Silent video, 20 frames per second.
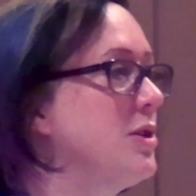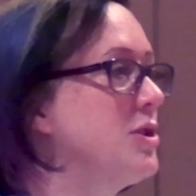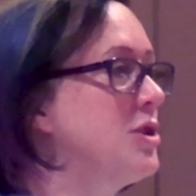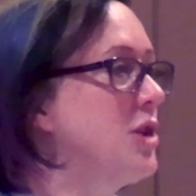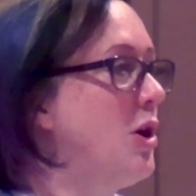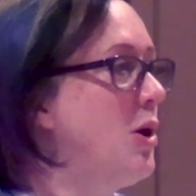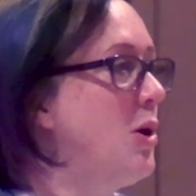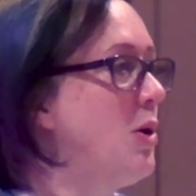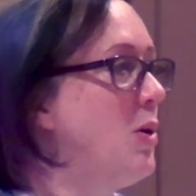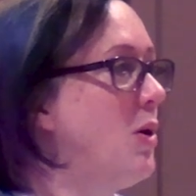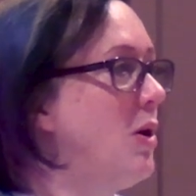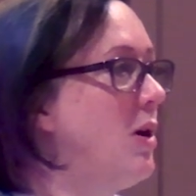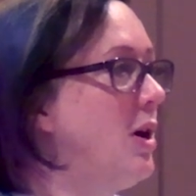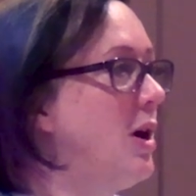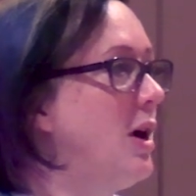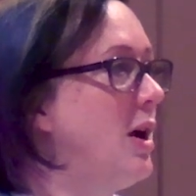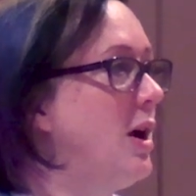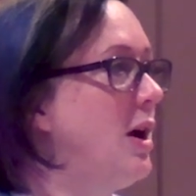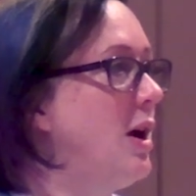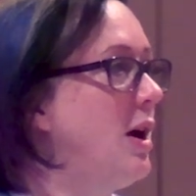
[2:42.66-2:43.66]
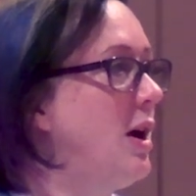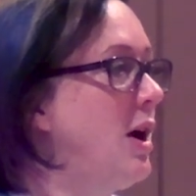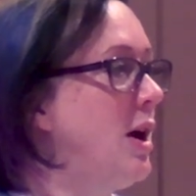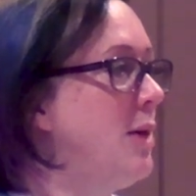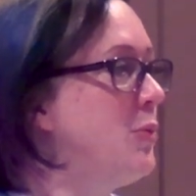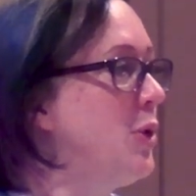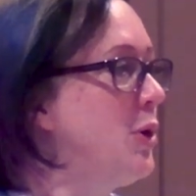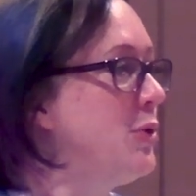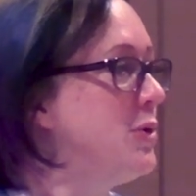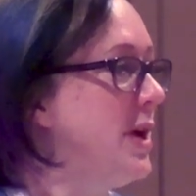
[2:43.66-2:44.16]
So
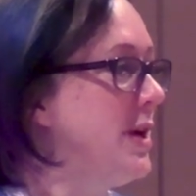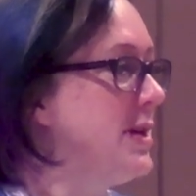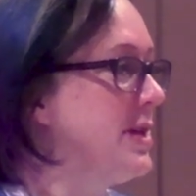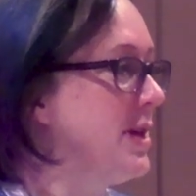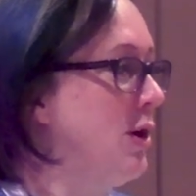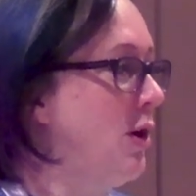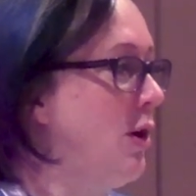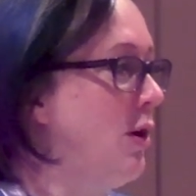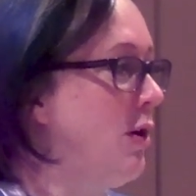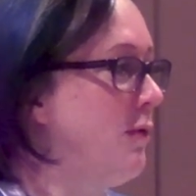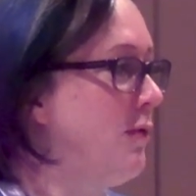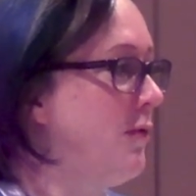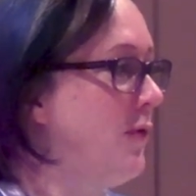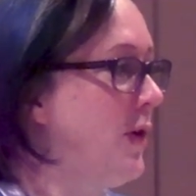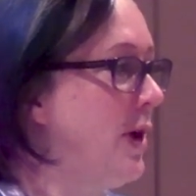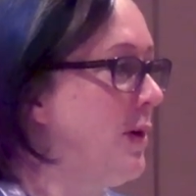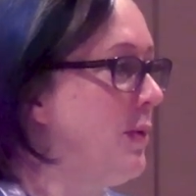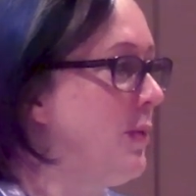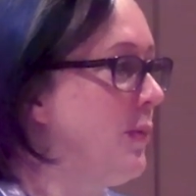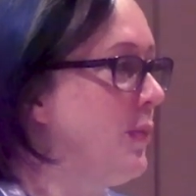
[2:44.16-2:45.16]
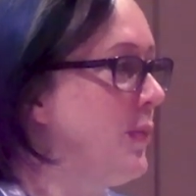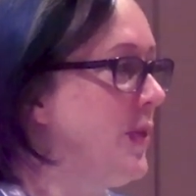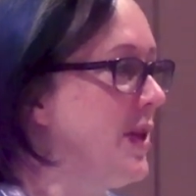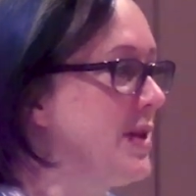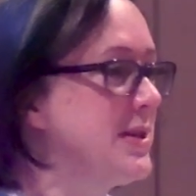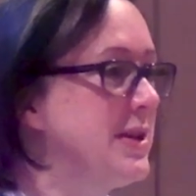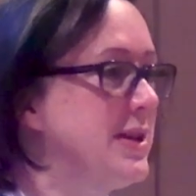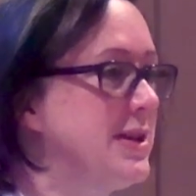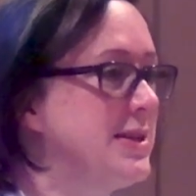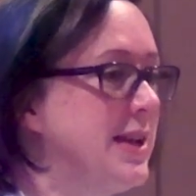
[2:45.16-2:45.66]
I'm rotating off,
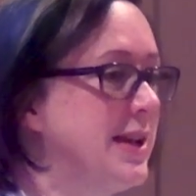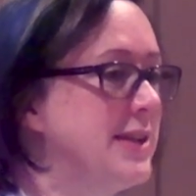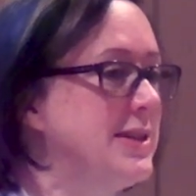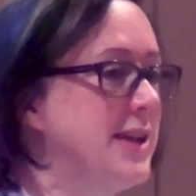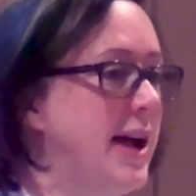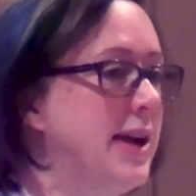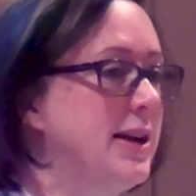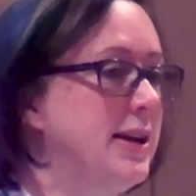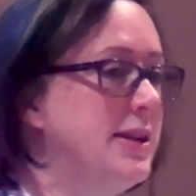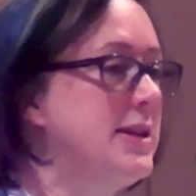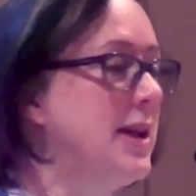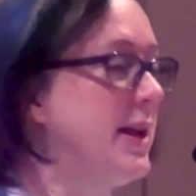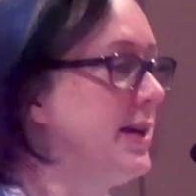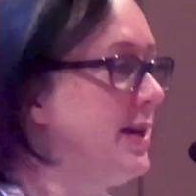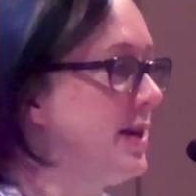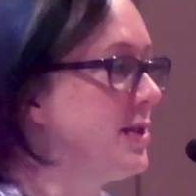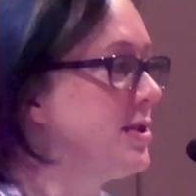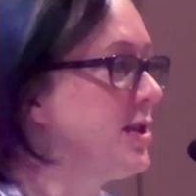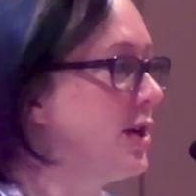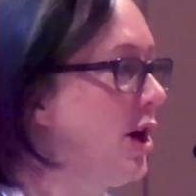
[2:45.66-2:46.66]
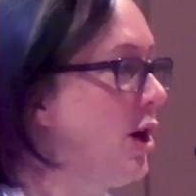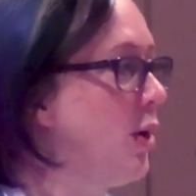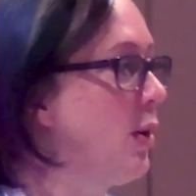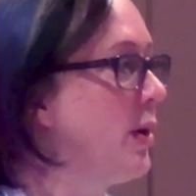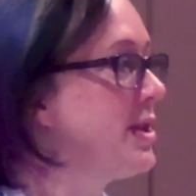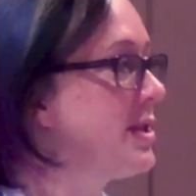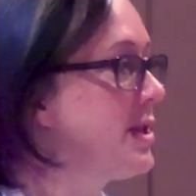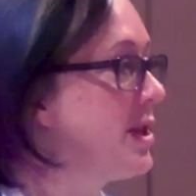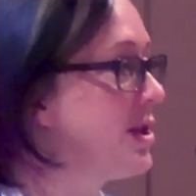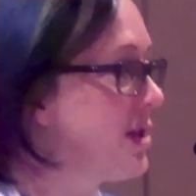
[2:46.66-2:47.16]
this is exactly 10 years ago.
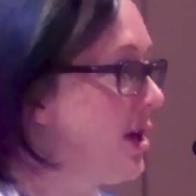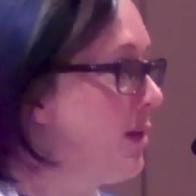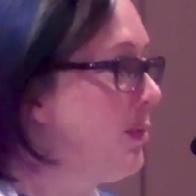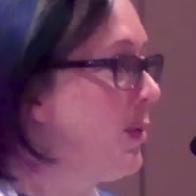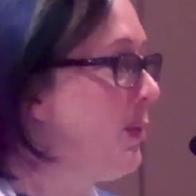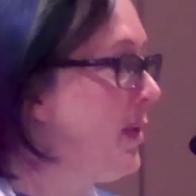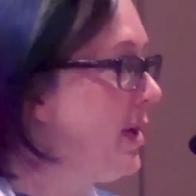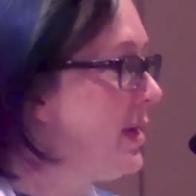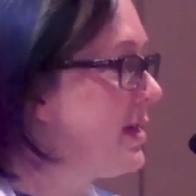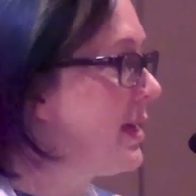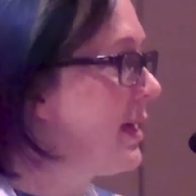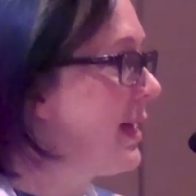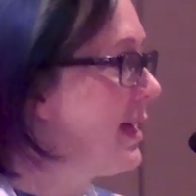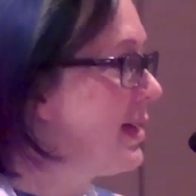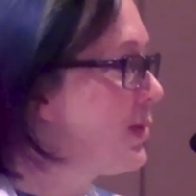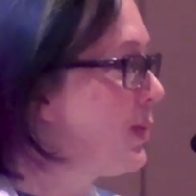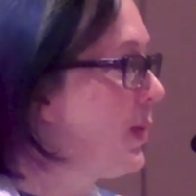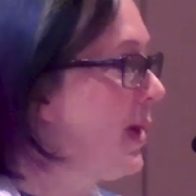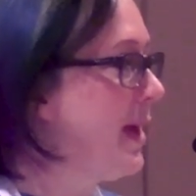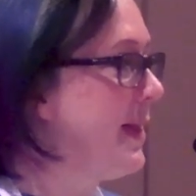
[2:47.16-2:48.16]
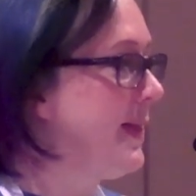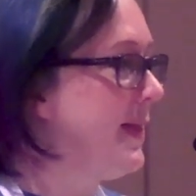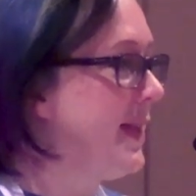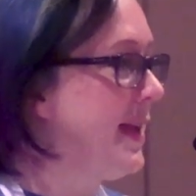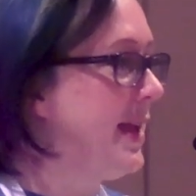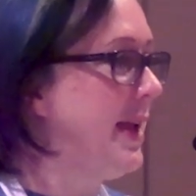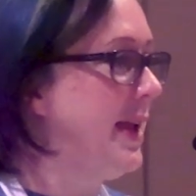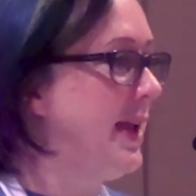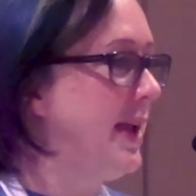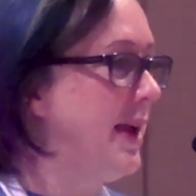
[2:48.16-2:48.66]
It's the summer meeting is when
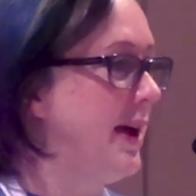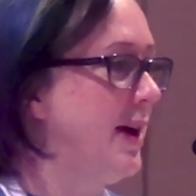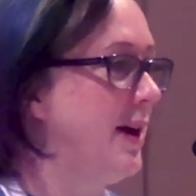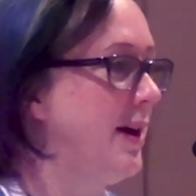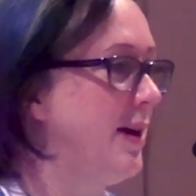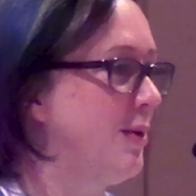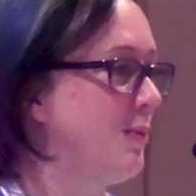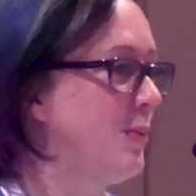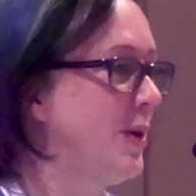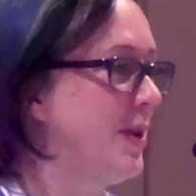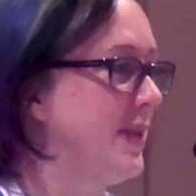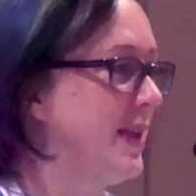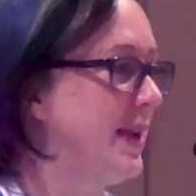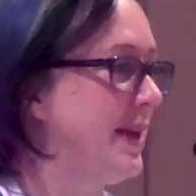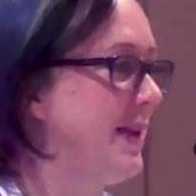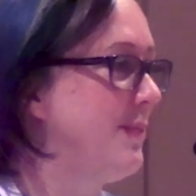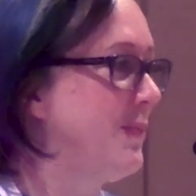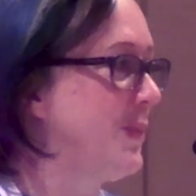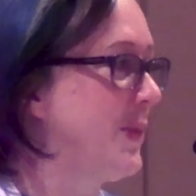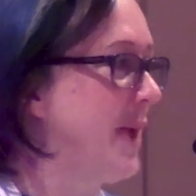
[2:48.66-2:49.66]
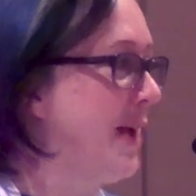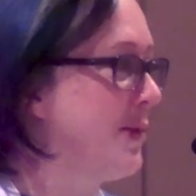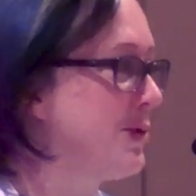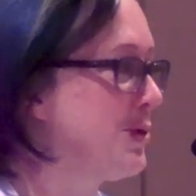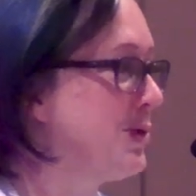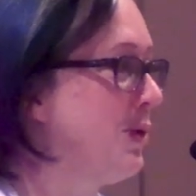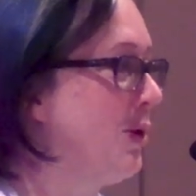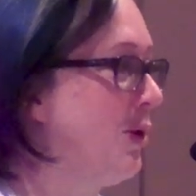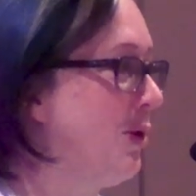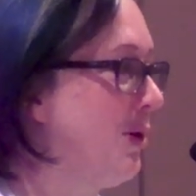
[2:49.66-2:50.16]
the
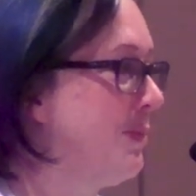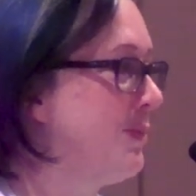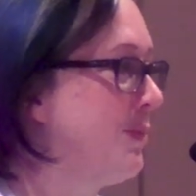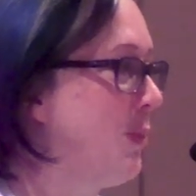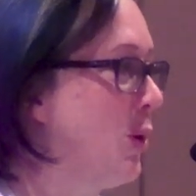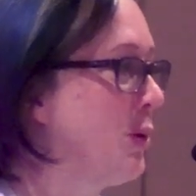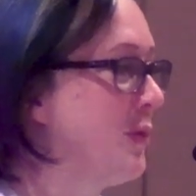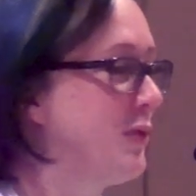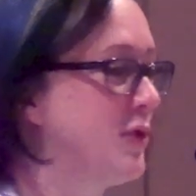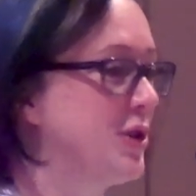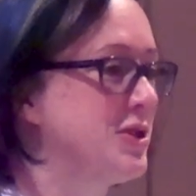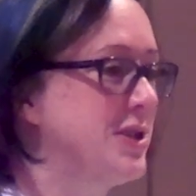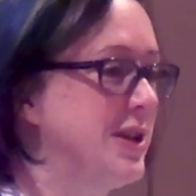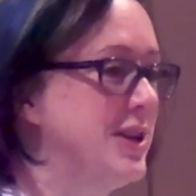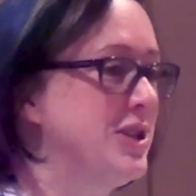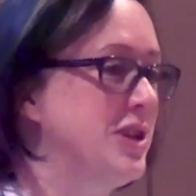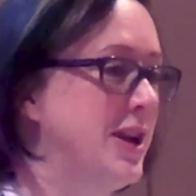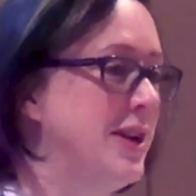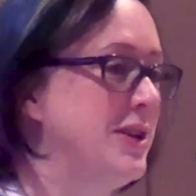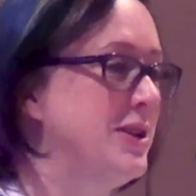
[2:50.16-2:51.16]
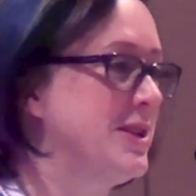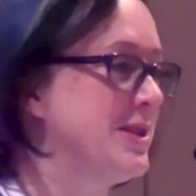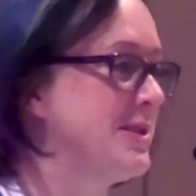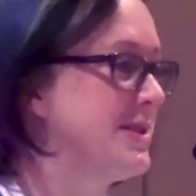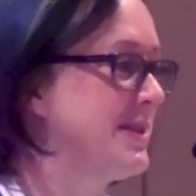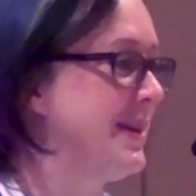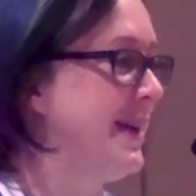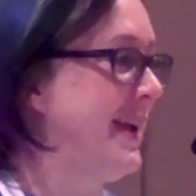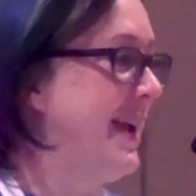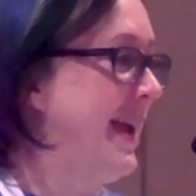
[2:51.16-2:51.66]
council or board of trustees
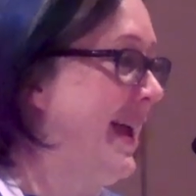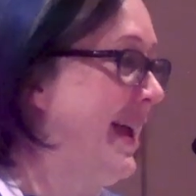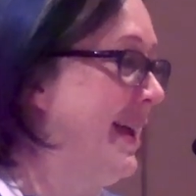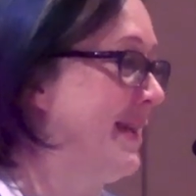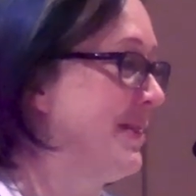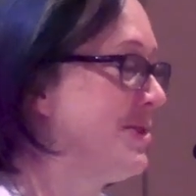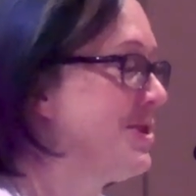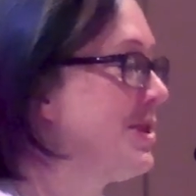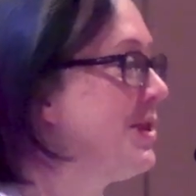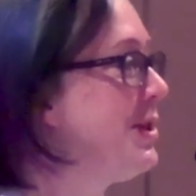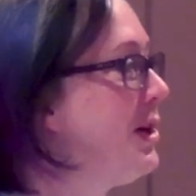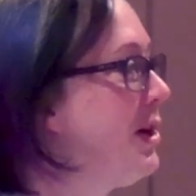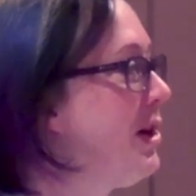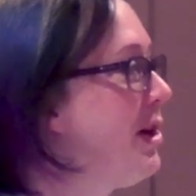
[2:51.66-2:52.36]
changes hands.